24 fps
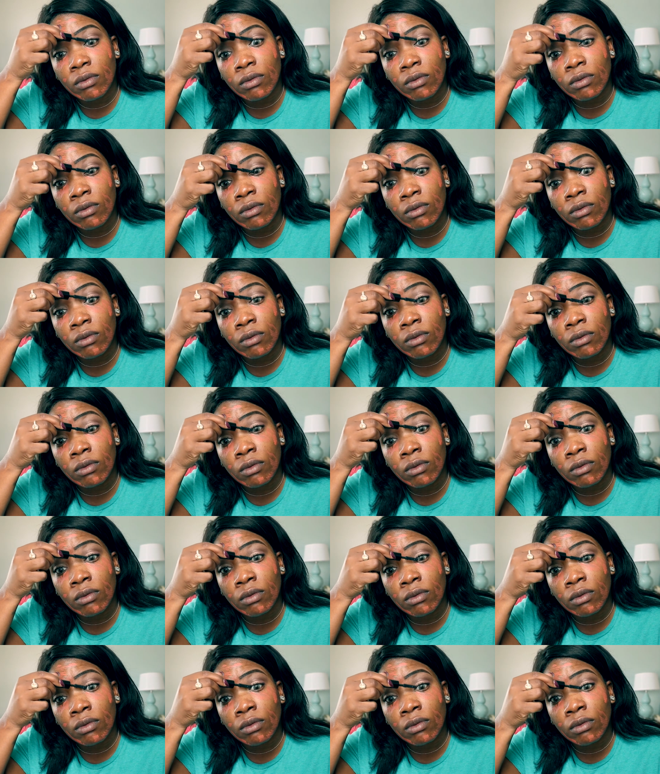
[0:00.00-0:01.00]

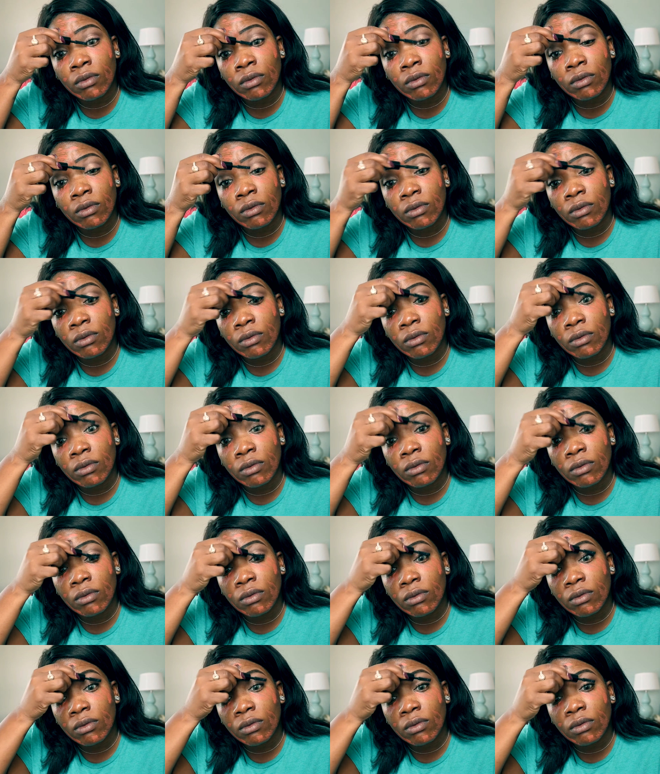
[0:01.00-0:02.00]

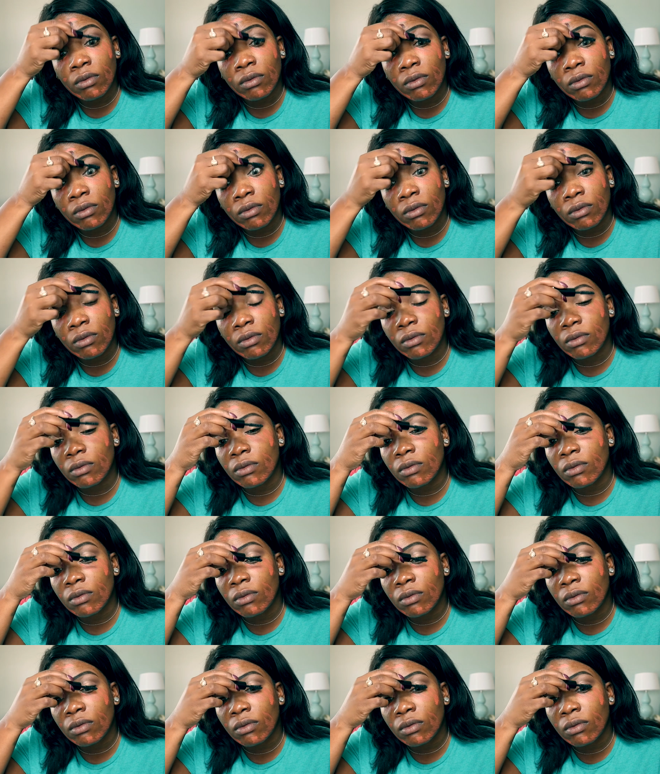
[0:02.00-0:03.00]

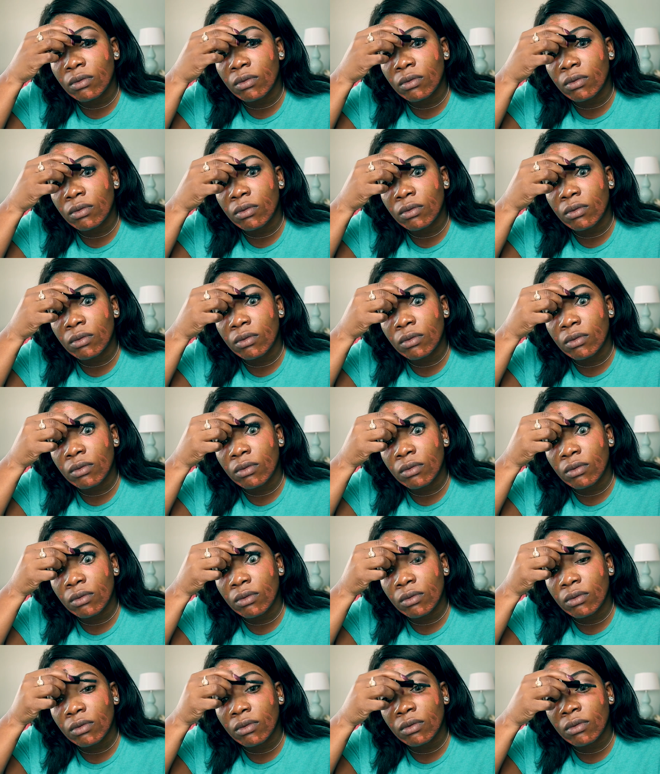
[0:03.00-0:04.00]

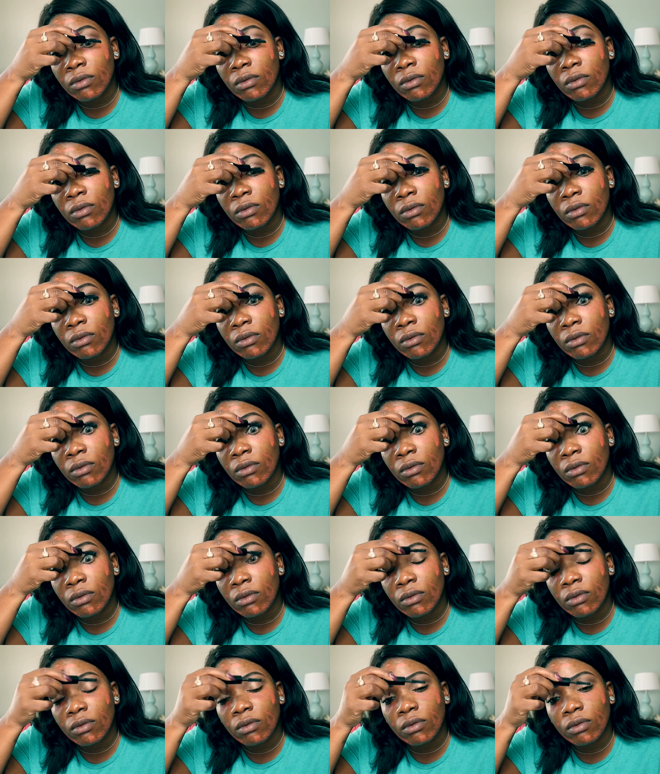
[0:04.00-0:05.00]

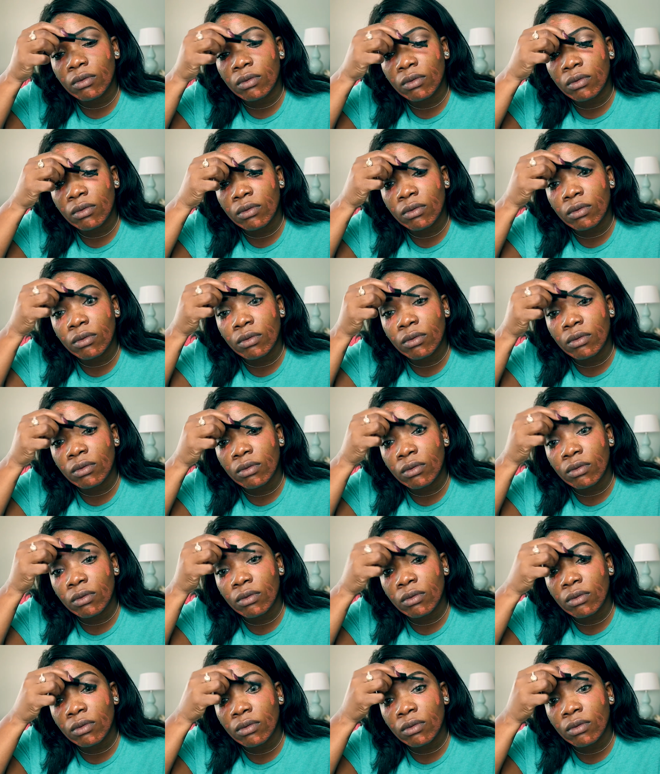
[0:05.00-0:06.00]

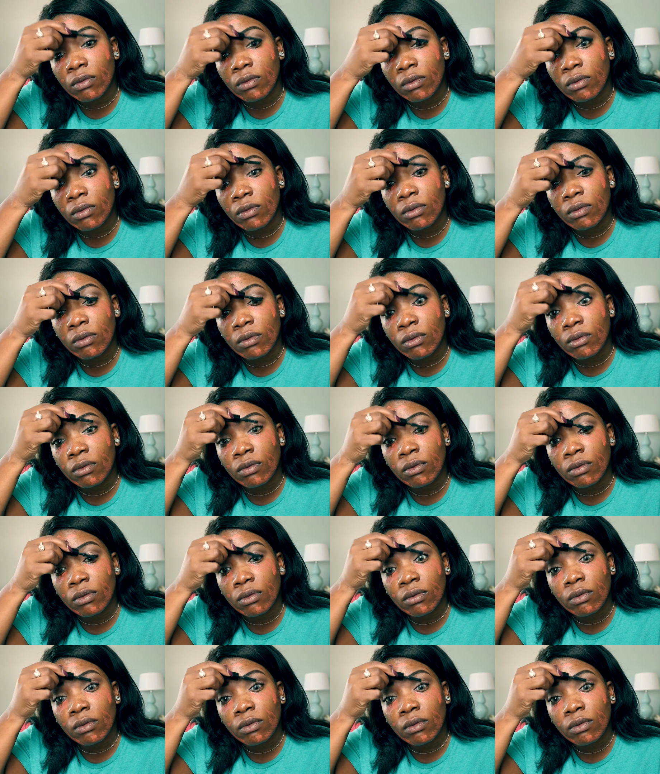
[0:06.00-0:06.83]
Nothing is said.